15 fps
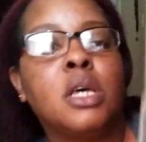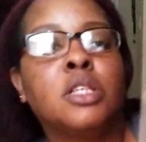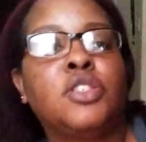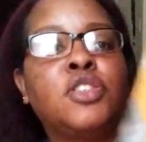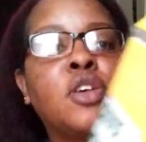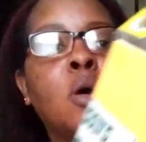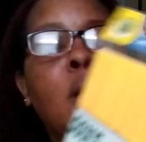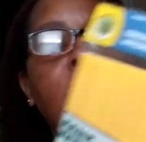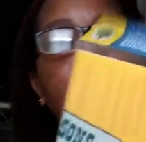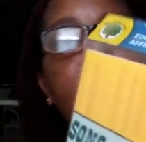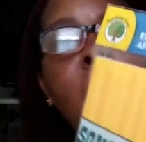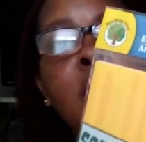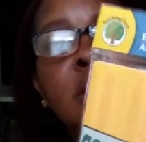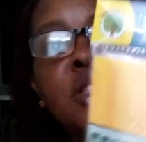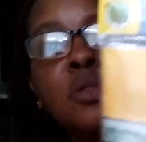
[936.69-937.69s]
So I'm
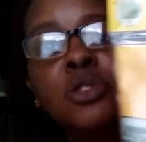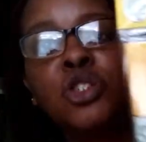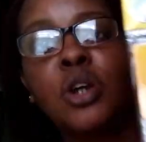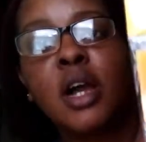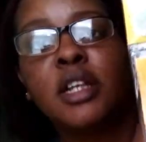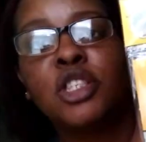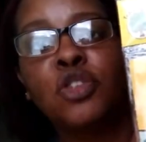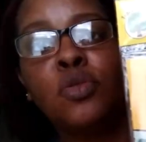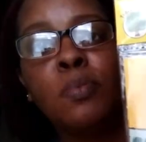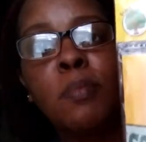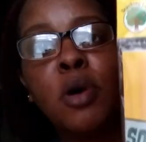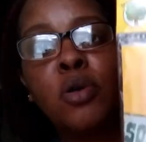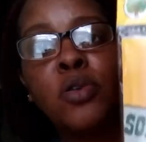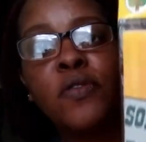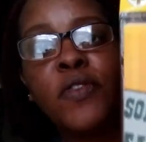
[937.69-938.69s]
also trying to
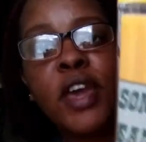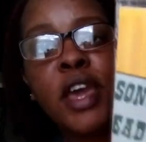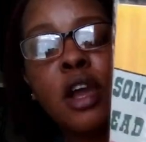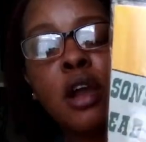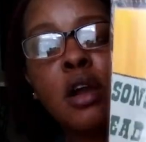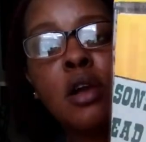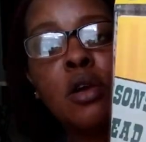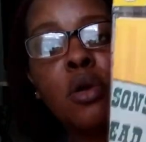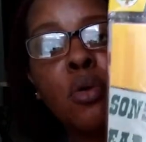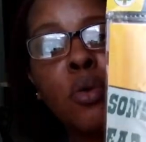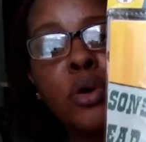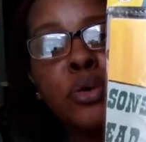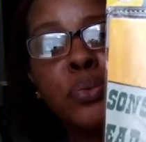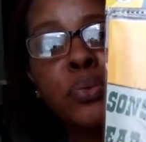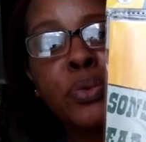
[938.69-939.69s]
motivate her
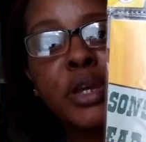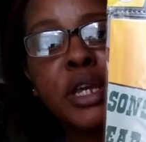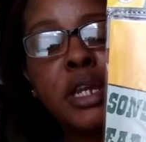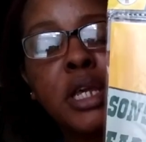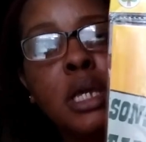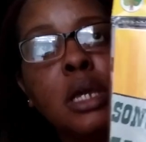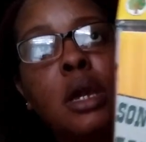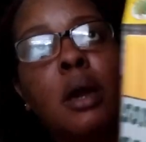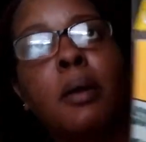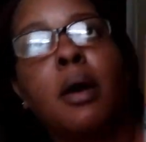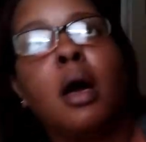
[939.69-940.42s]
on reading.